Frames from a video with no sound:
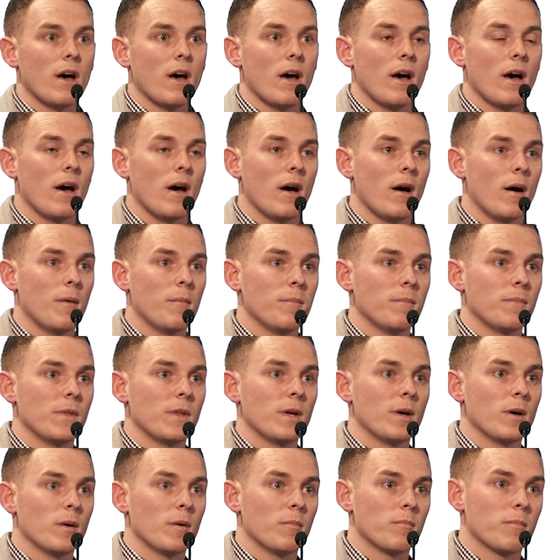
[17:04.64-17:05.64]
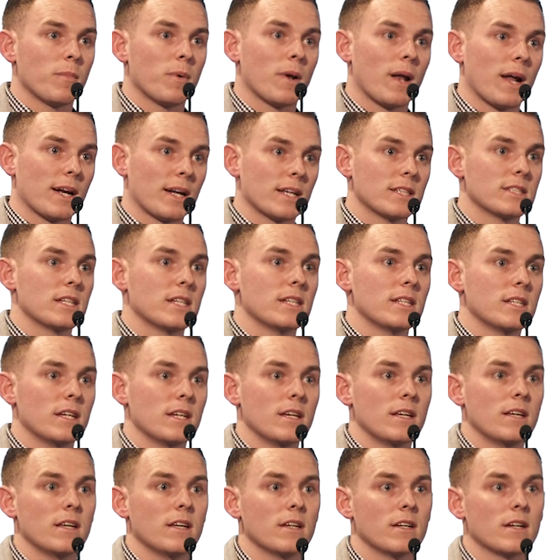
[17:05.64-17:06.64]
the planning
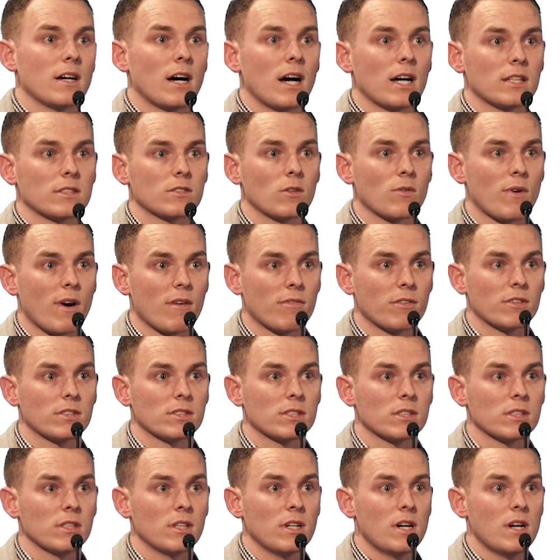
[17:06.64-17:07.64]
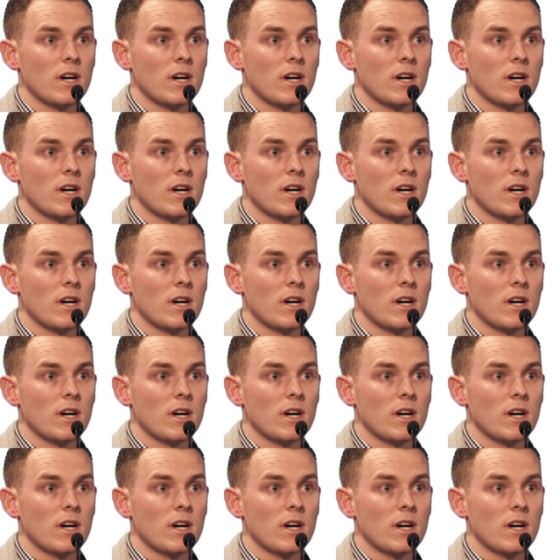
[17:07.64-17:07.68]
CT as the reference,